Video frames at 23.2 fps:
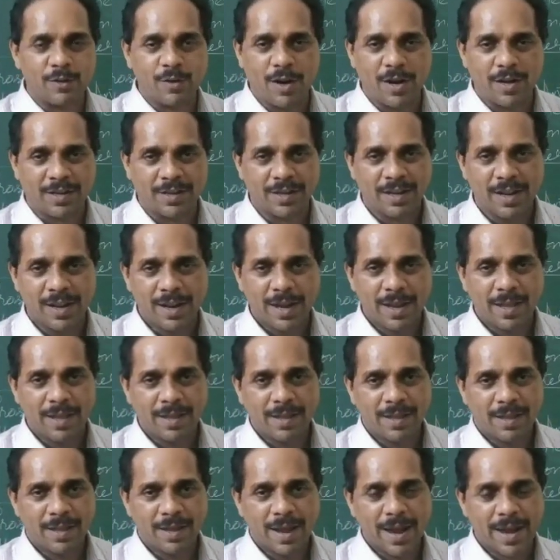not
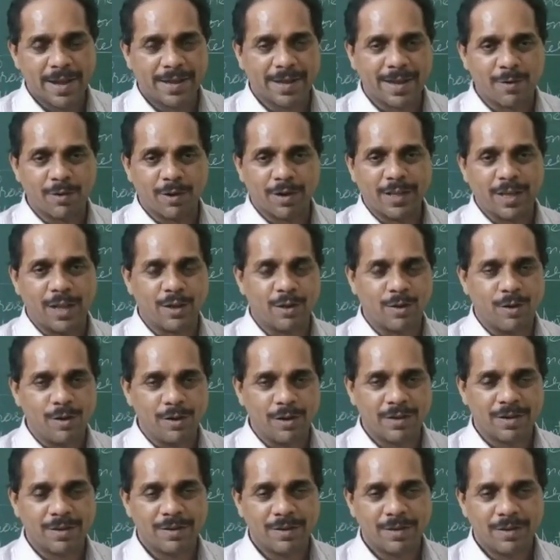under our
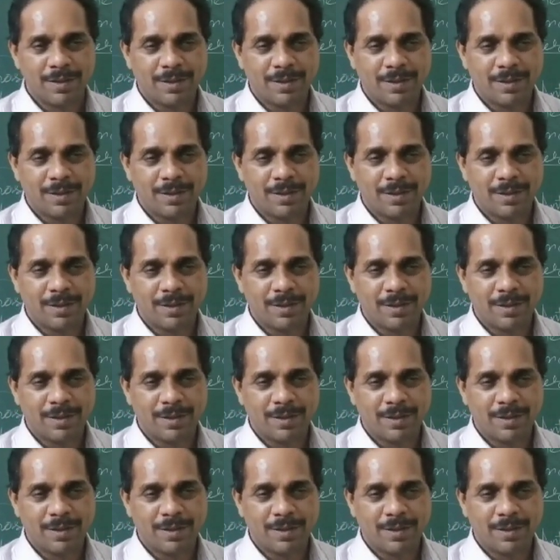control.